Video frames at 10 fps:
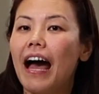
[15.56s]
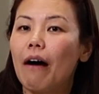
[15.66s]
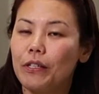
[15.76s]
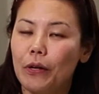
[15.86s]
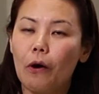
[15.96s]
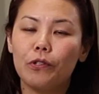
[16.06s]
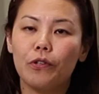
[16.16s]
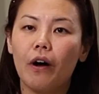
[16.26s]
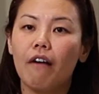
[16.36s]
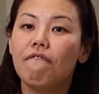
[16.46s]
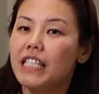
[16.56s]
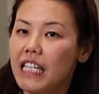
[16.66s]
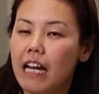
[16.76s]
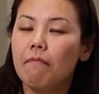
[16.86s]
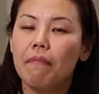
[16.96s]
I was also a
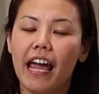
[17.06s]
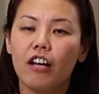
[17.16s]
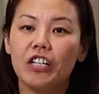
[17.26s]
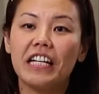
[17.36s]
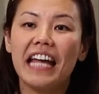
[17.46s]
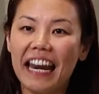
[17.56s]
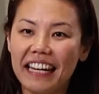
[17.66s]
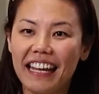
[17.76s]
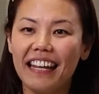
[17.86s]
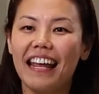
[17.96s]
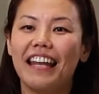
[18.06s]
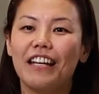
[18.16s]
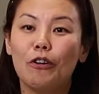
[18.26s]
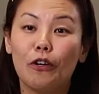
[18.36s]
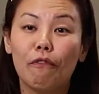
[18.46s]
visiting PhD candidate at
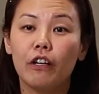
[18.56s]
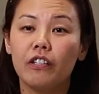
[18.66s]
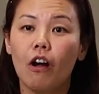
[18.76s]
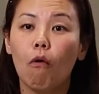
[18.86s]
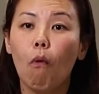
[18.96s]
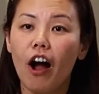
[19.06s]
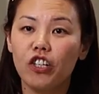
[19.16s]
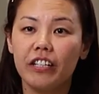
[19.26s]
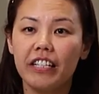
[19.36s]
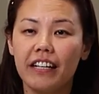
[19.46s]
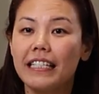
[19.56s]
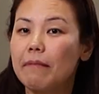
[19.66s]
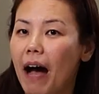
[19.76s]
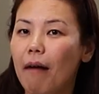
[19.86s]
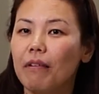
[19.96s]
the University of Washington,
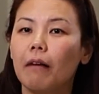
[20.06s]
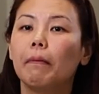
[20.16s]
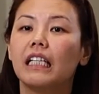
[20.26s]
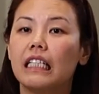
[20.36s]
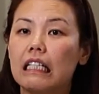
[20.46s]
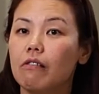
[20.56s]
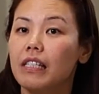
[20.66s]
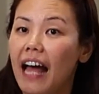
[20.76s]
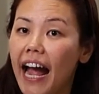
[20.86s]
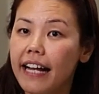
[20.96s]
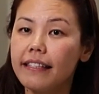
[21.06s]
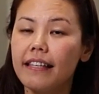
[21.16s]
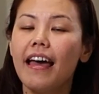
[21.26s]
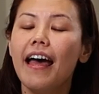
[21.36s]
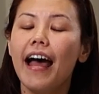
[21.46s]
Department of Political
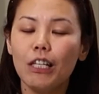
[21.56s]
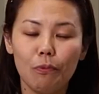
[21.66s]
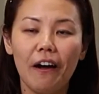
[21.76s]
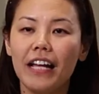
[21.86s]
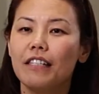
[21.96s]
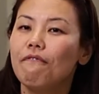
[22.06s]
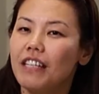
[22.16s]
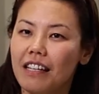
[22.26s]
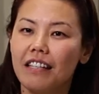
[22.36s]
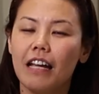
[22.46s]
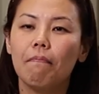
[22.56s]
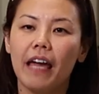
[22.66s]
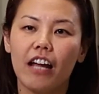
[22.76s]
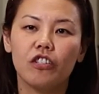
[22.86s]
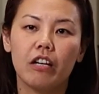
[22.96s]
Science, as well as a visiting
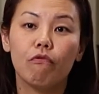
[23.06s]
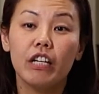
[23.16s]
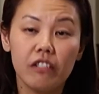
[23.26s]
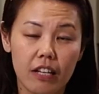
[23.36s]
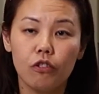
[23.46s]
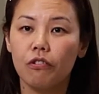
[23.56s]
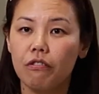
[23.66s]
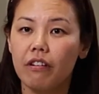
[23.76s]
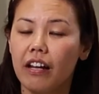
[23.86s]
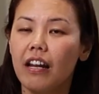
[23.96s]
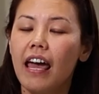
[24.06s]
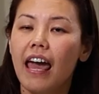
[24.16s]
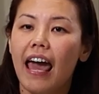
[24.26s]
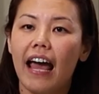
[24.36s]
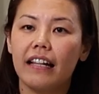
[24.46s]
PhD research student
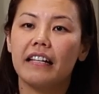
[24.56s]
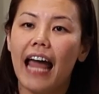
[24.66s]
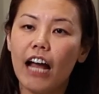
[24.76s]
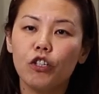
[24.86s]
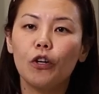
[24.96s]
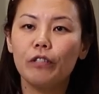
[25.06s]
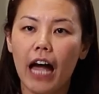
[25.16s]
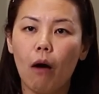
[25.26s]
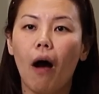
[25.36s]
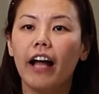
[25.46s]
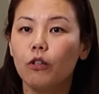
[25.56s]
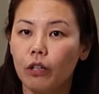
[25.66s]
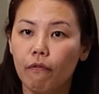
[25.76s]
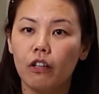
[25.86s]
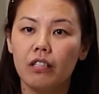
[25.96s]
at the National Taiwan
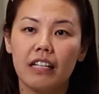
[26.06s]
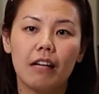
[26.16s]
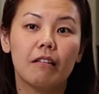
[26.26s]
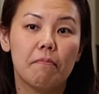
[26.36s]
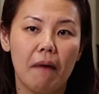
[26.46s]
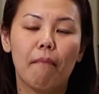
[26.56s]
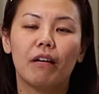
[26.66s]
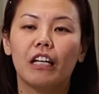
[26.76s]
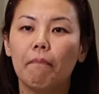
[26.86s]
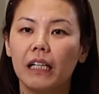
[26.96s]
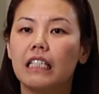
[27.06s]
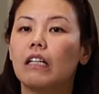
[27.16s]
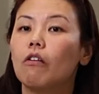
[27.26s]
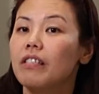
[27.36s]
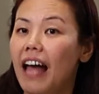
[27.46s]
University, Department of
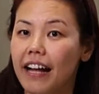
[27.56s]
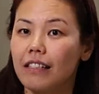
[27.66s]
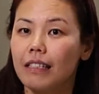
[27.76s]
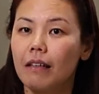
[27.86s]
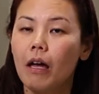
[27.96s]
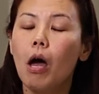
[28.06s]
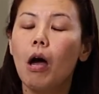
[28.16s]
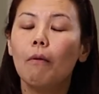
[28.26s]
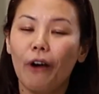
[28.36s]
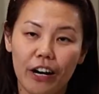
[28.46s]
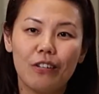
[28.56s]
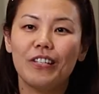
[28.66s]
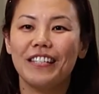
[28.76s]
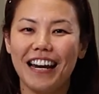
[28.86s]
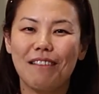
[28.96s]
Political Science. Prior
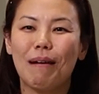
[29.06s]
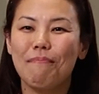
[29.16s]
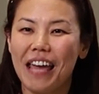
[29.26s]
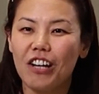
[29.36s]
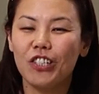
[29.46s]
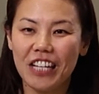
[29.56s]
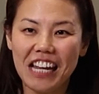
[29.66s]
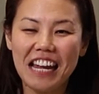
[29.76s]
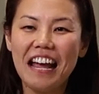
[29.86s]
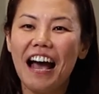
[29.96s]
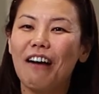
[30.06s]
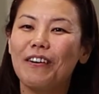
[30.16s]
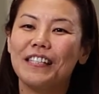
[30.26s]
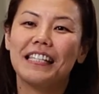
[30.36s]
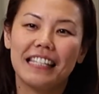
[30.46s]
to starting my PhD, I
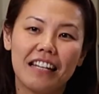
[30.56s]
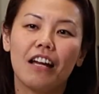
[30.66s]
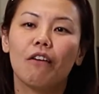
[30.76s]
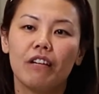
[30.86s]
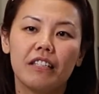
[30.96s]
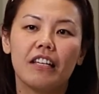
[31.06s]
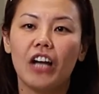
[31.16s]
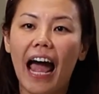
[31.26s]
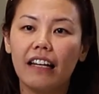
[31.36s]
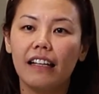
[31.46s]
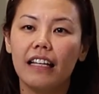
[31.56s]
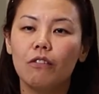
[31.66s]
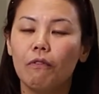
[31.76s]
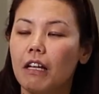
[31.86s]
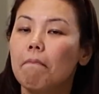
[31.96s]
was a senior research
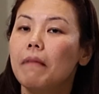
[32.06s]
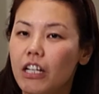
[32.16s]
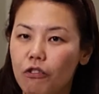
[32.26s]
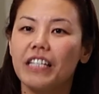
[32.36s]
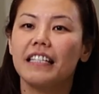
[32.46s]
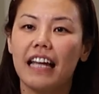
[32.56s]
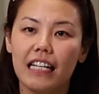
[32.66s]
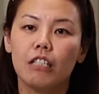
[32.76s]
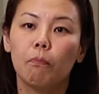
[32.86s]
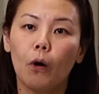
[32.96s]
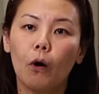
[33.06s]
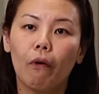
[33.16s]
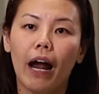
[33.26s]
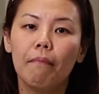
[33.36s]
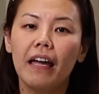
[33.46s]
analyst with the Military Studies
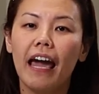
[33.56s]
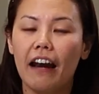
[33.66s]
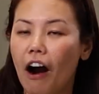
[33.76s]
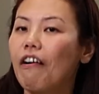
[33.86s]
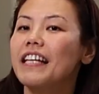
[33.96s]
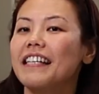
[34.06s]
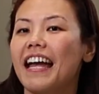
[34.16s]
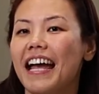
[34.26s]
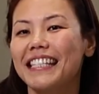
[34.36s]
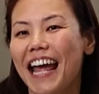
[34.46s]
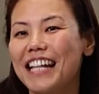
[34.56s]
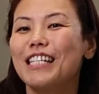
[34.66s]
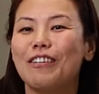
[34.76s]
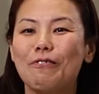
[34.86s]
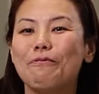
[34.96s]
program at RSIS
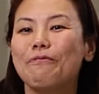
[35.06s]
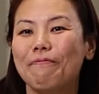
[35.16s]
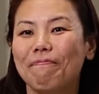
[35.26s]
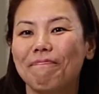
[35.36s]
NTU.